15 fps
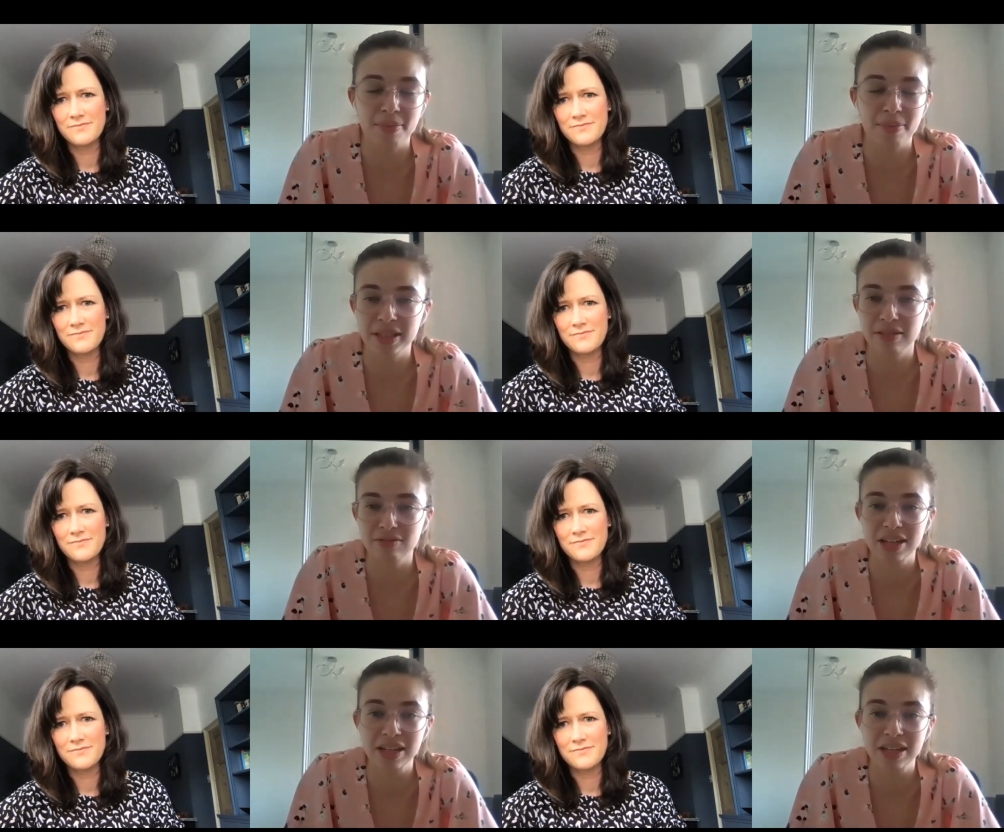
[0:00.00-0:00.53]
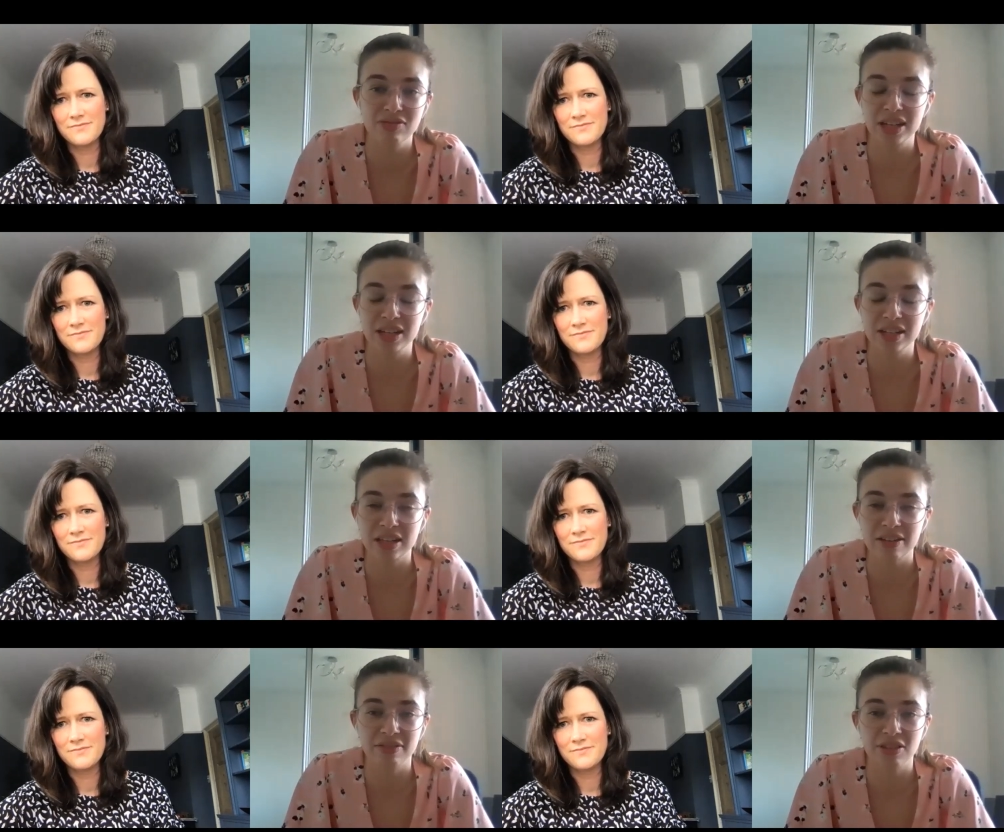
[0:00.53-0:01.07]
Speaker 1: It's a really,
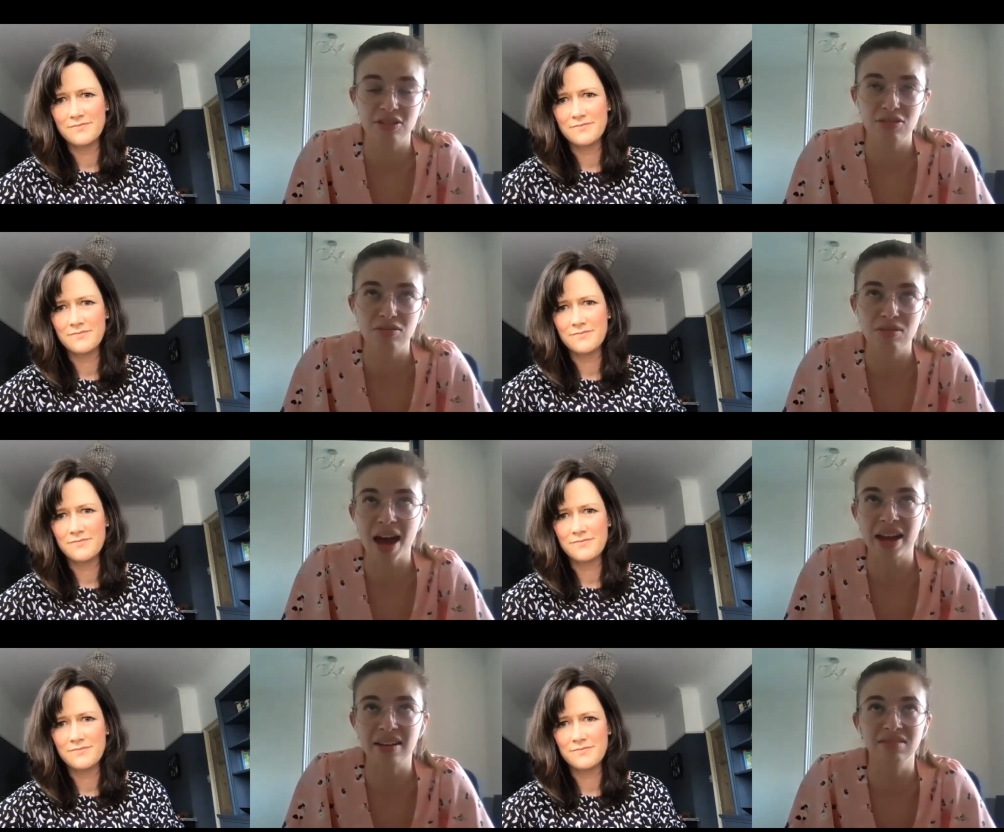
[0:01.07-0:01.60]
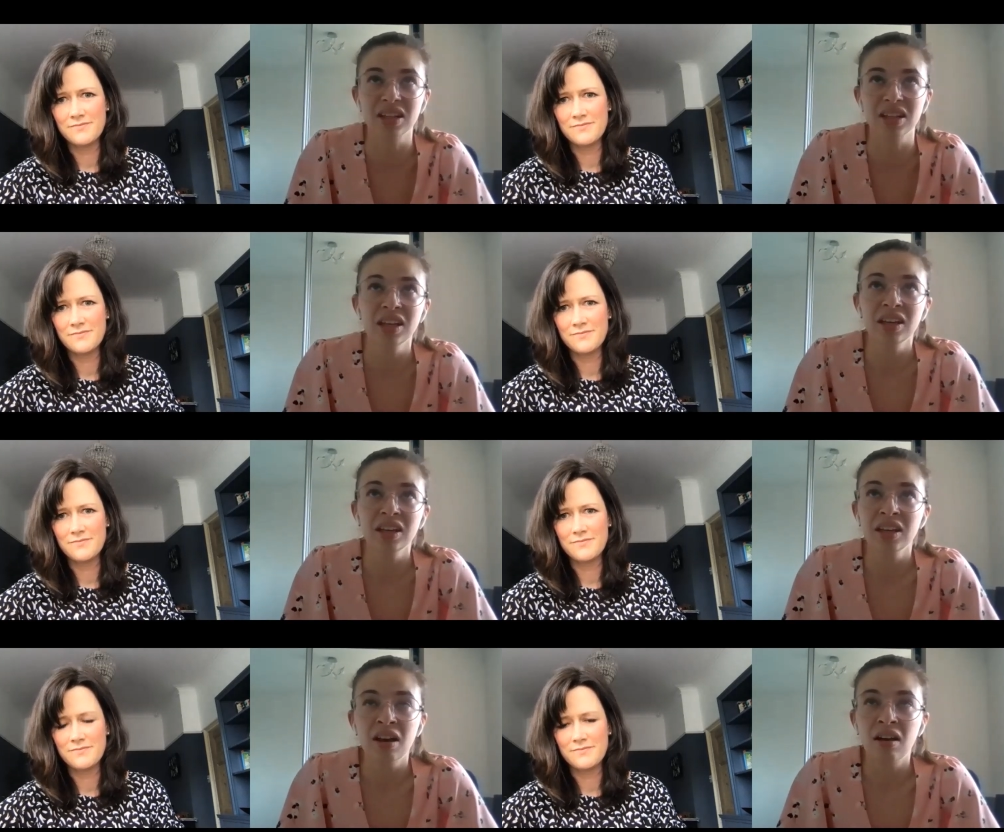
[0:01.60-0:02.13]
really difficult and
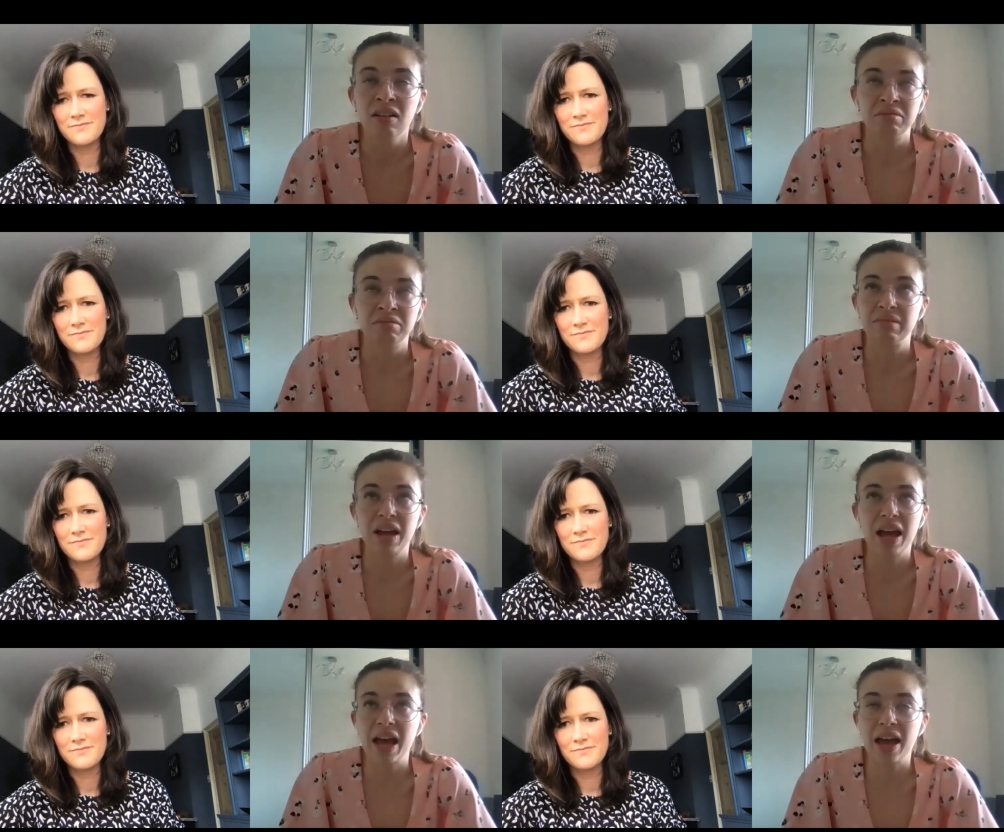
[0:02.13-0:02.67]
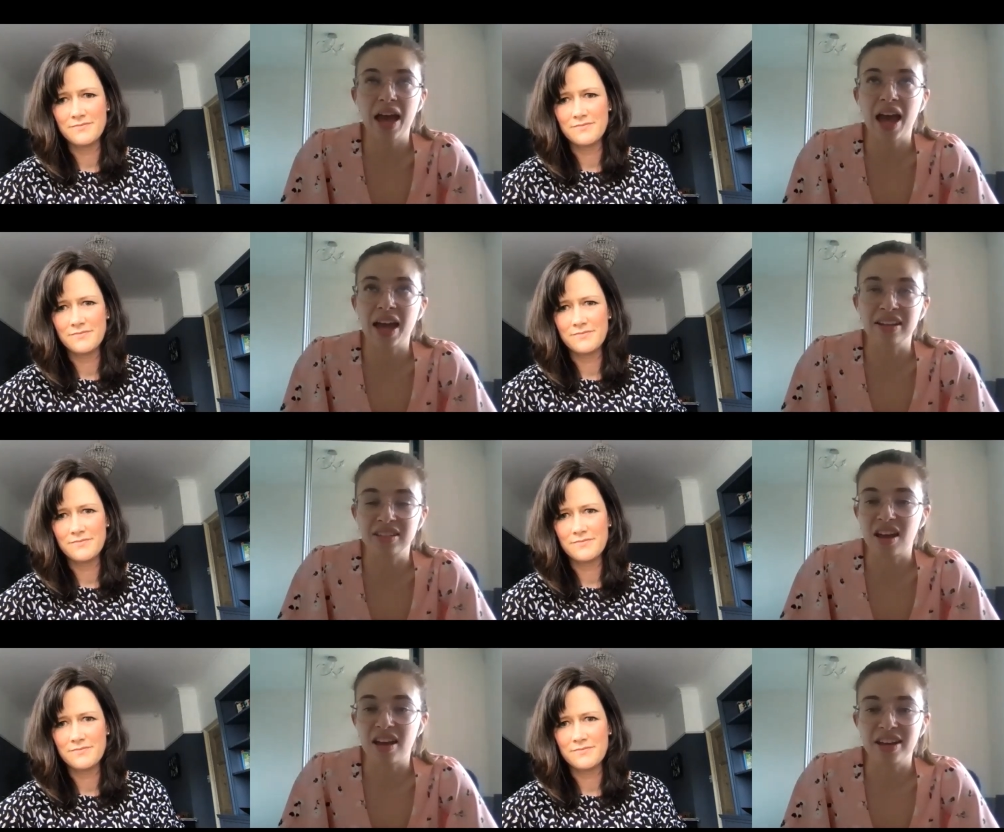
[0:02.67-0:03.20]

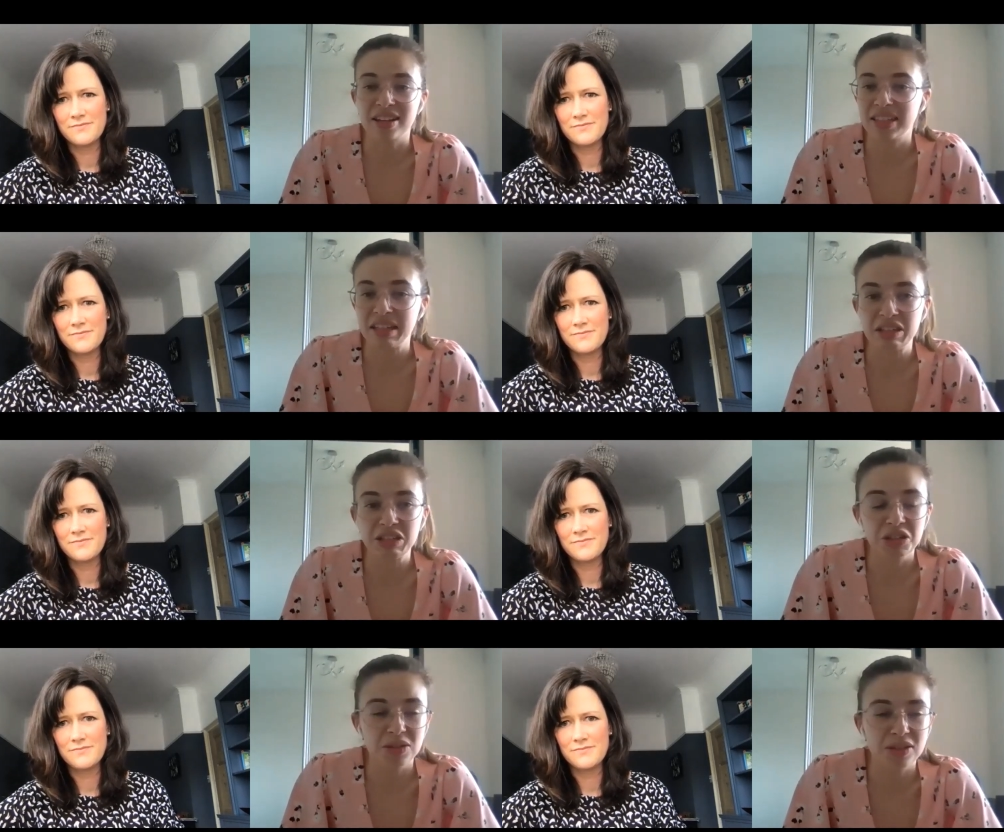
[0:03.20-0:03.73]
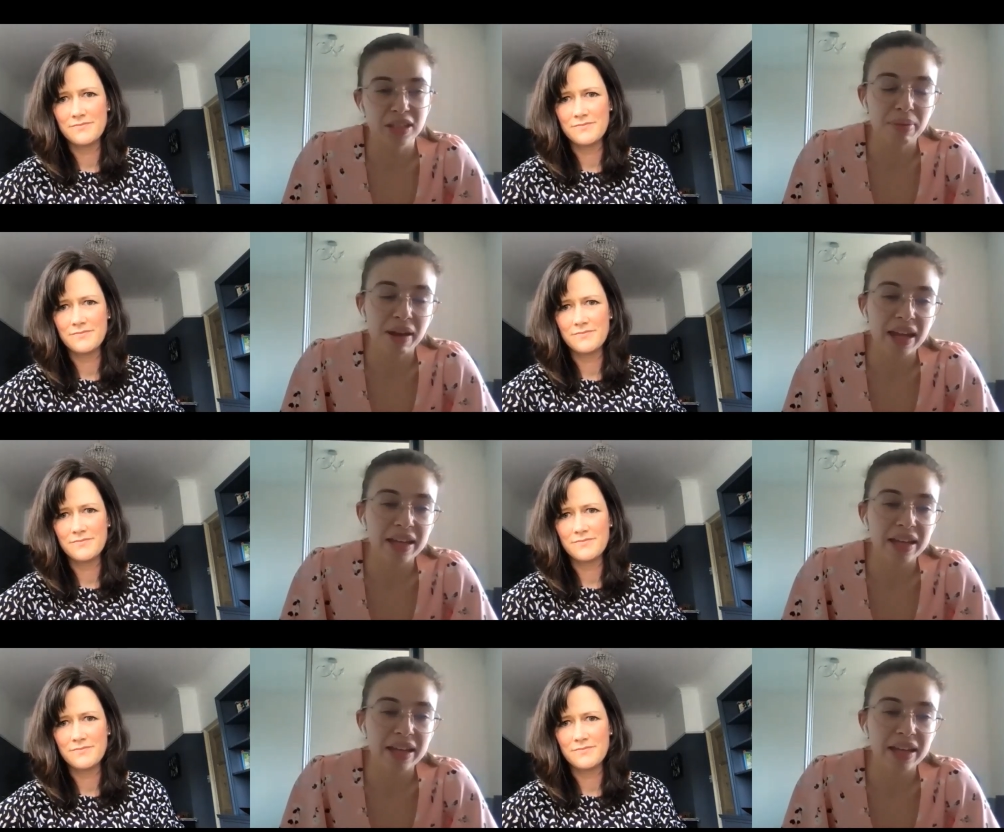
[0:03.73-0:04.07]
anxiety inducing